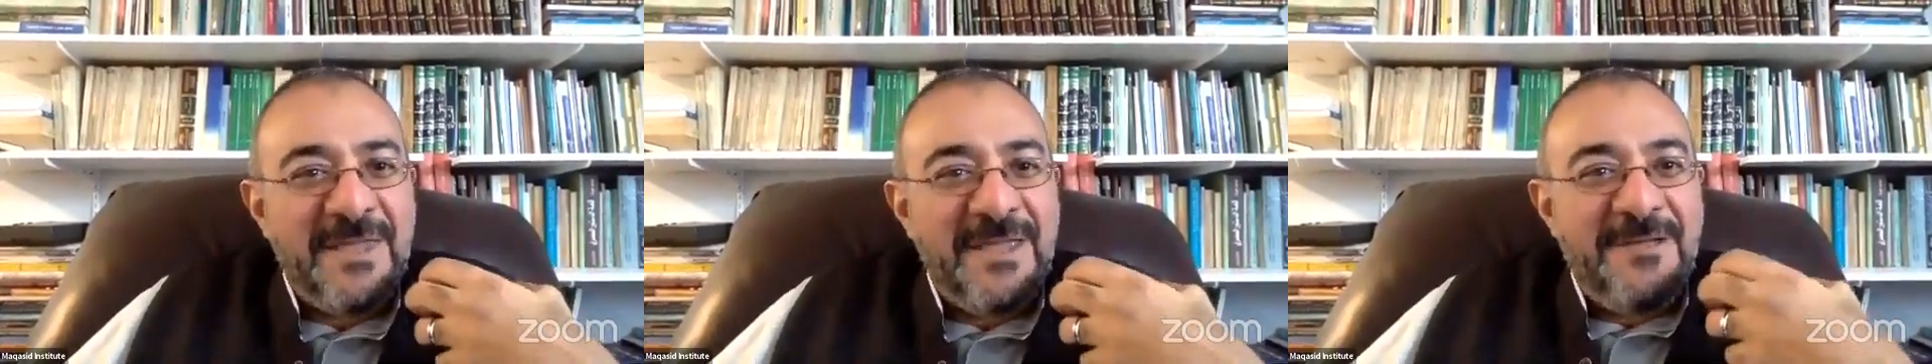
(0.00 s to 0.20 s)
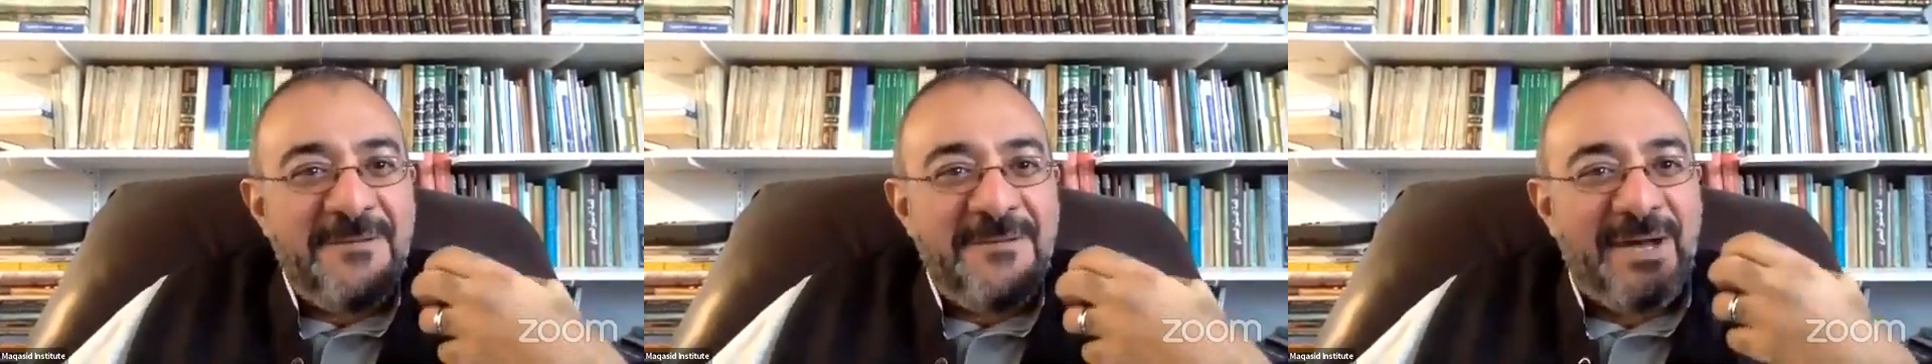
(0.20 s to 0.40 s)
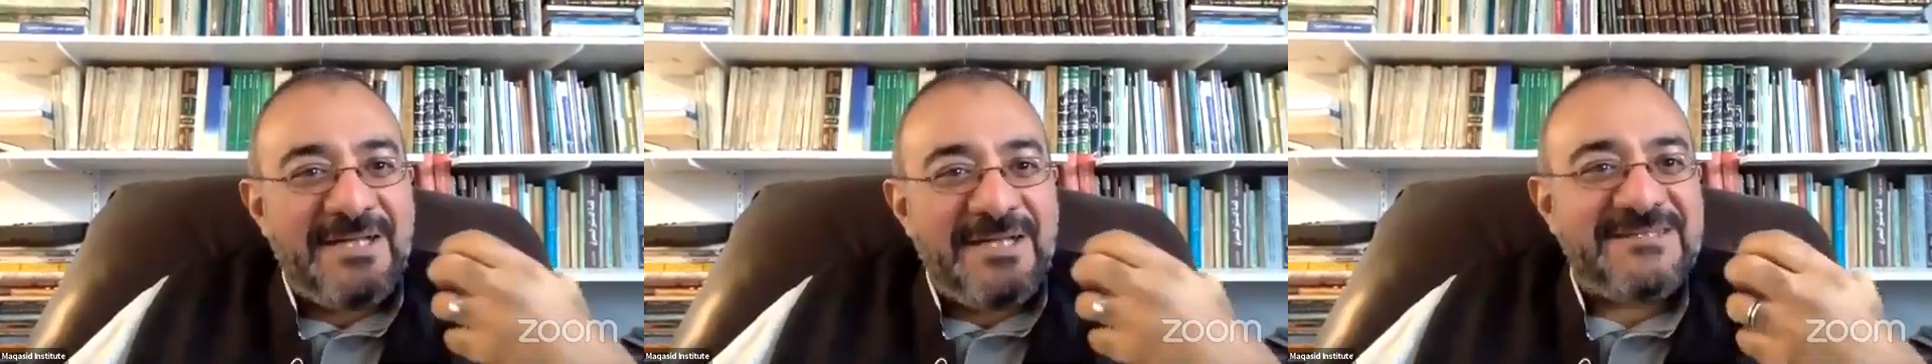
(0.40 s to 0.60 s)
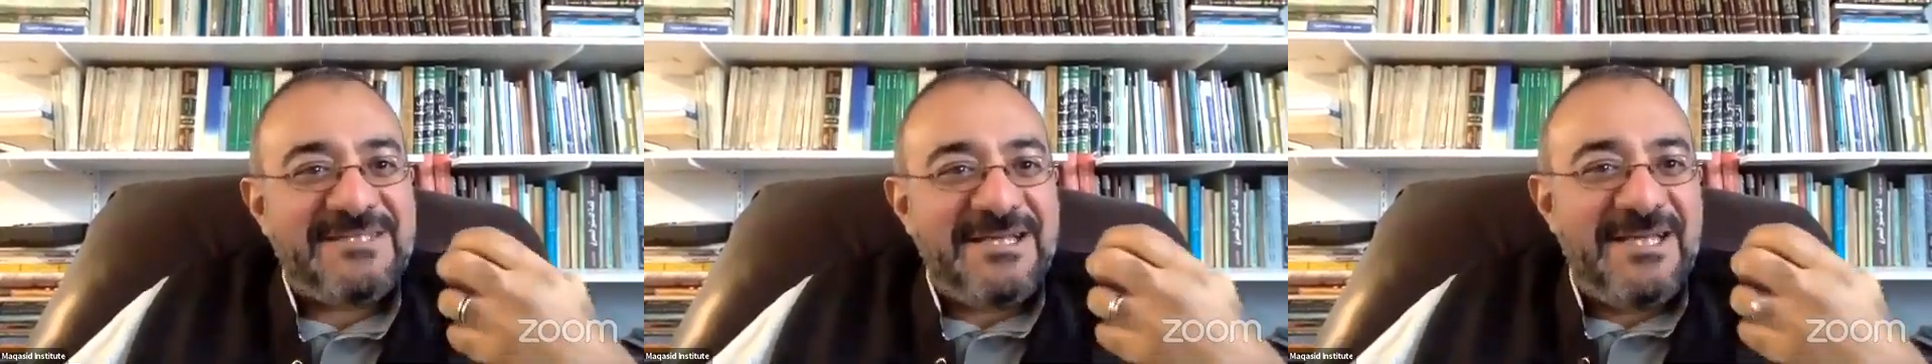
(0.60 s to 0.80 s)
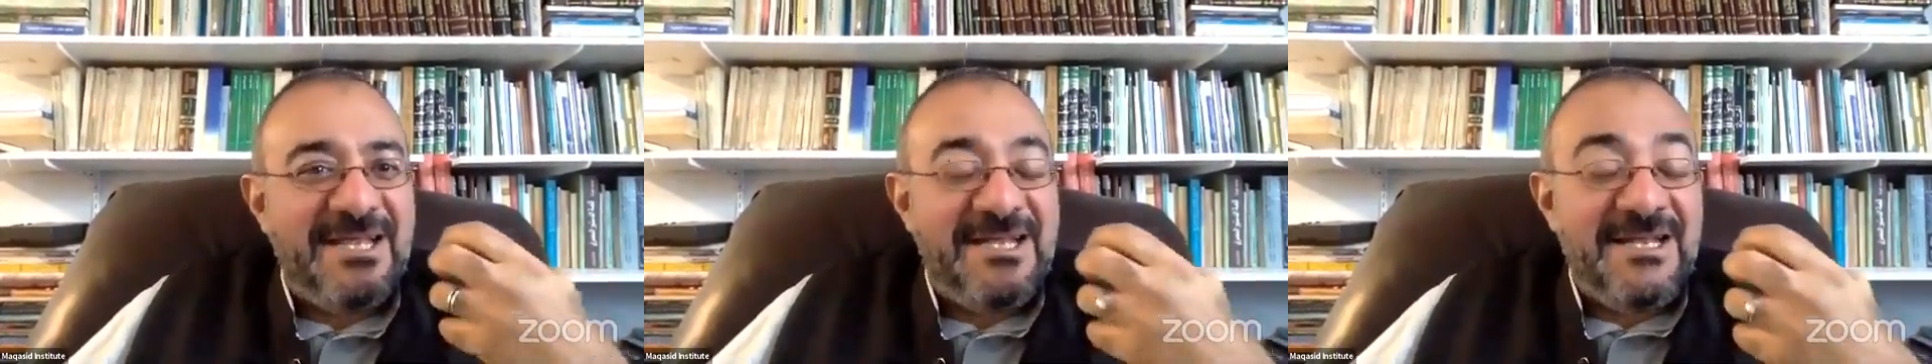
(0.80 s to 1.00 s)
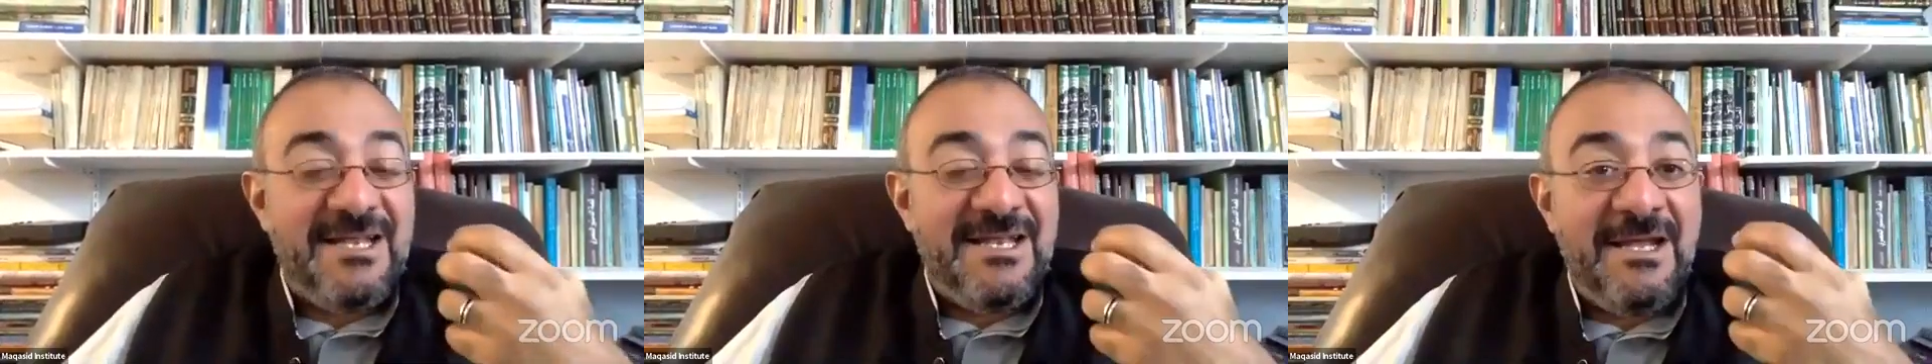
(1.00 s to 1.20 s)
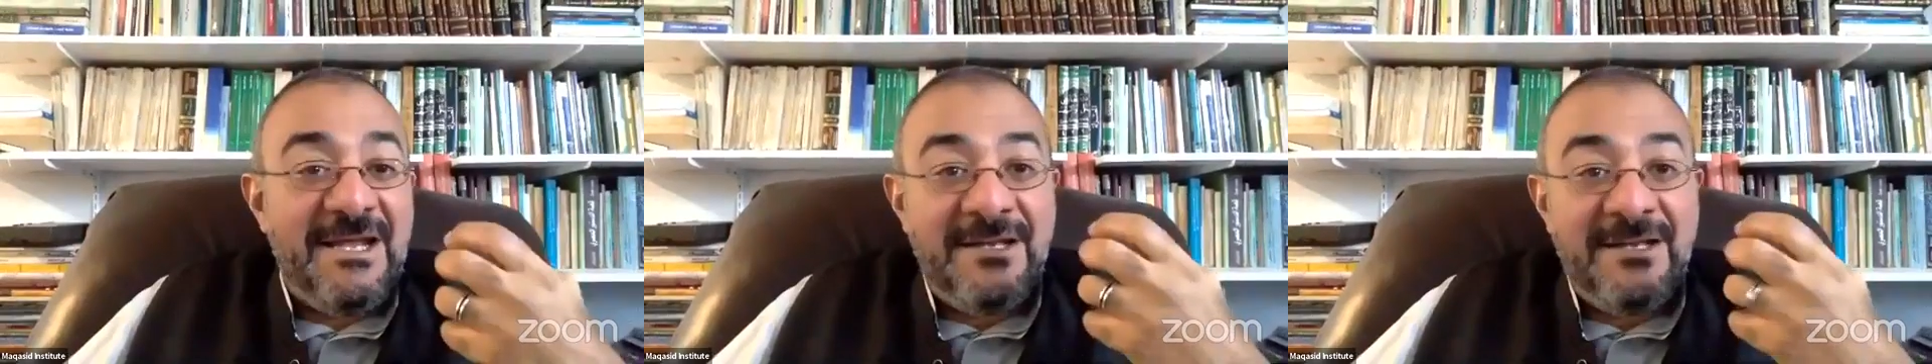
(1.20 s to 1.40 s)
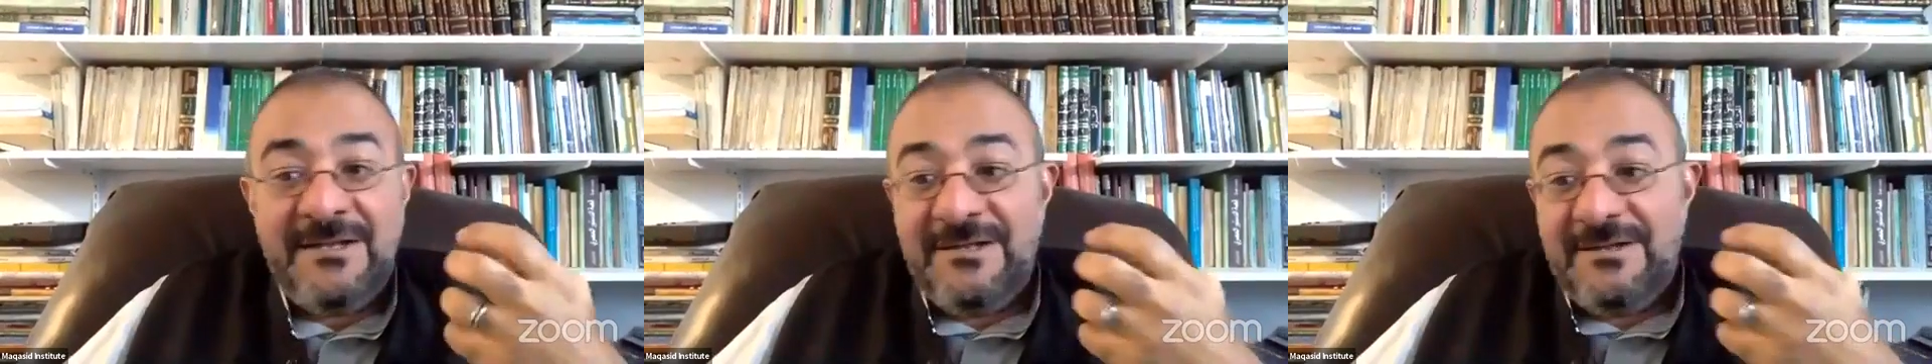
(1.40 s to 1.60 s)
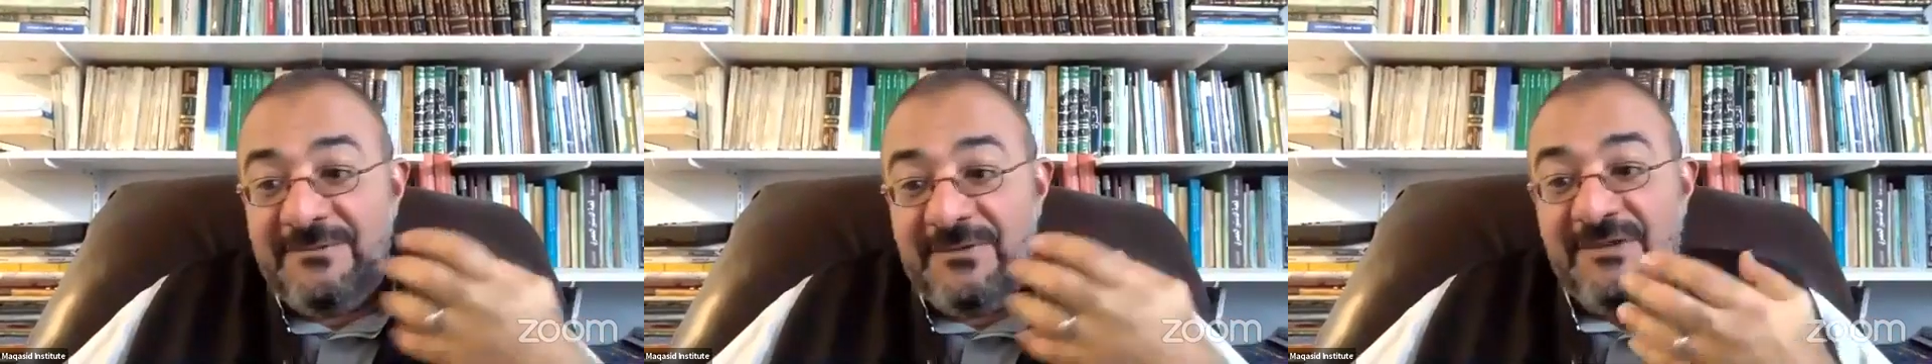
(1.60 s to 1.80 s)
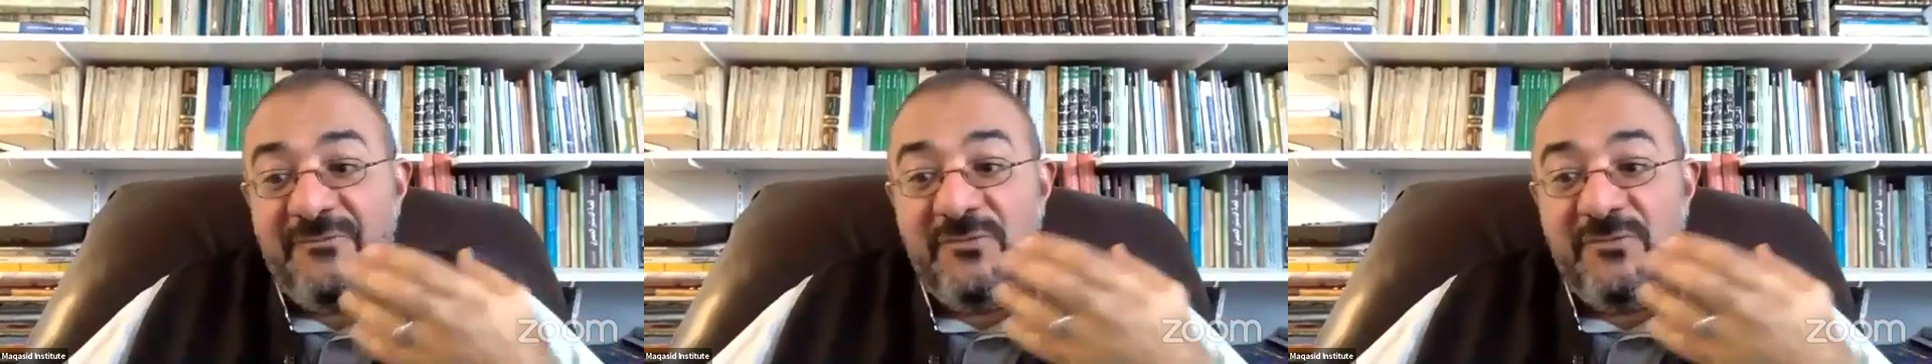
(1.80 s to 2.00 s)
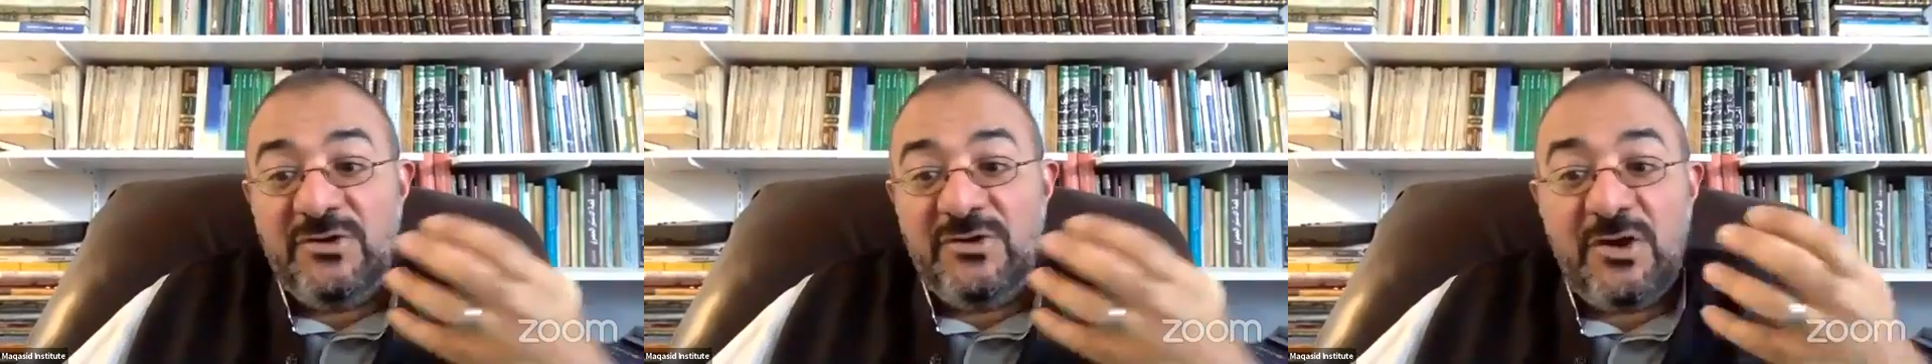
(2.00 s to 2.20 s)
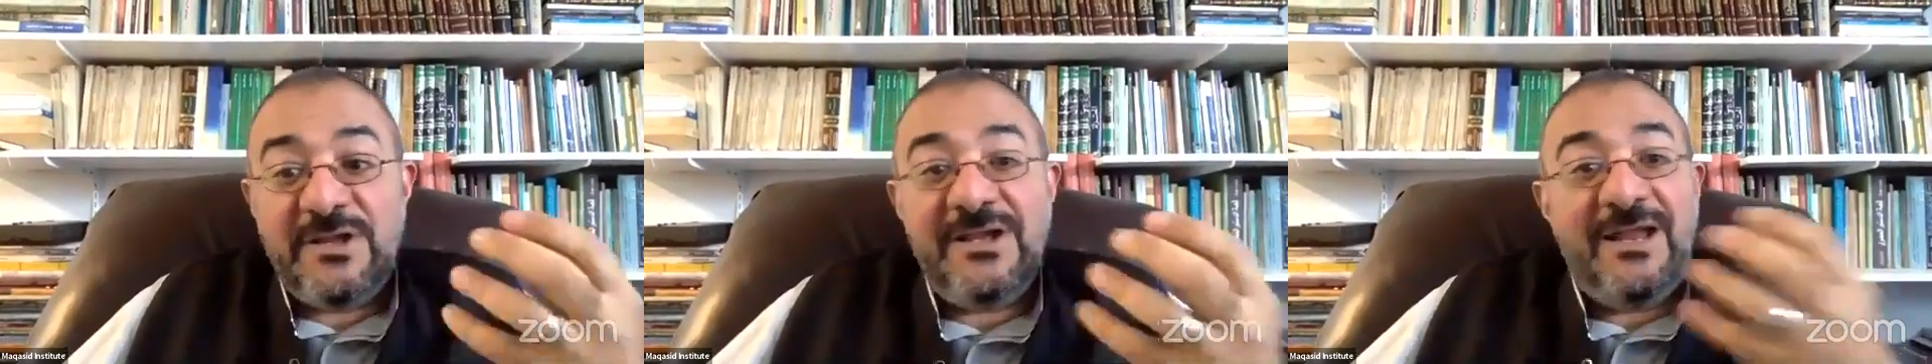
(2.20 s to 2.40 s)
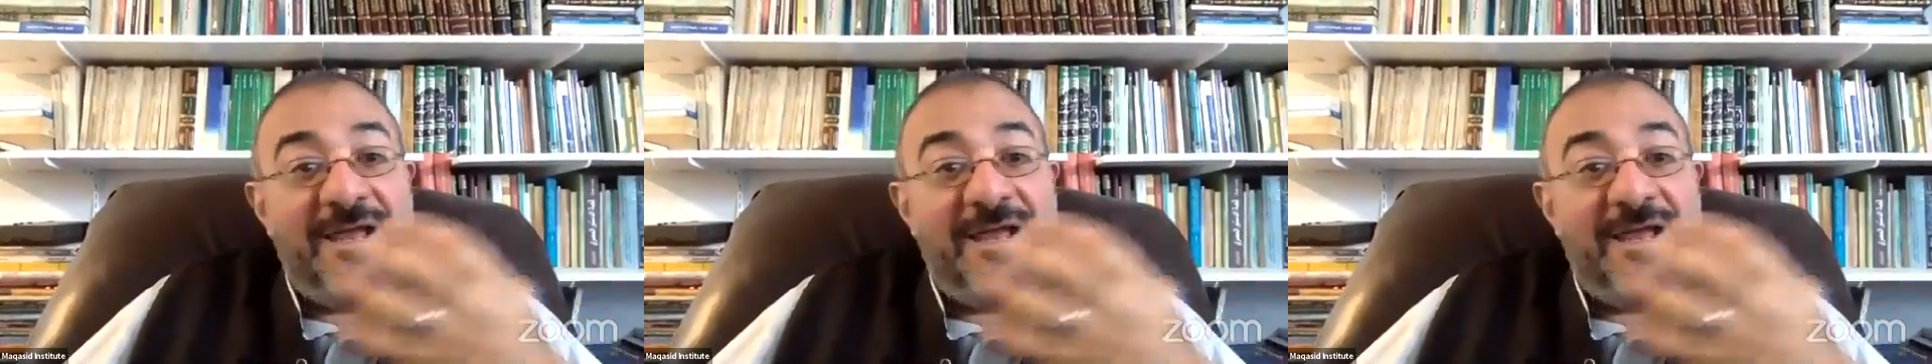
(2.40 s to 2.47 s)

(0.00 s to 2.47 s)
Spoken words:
But if we talk in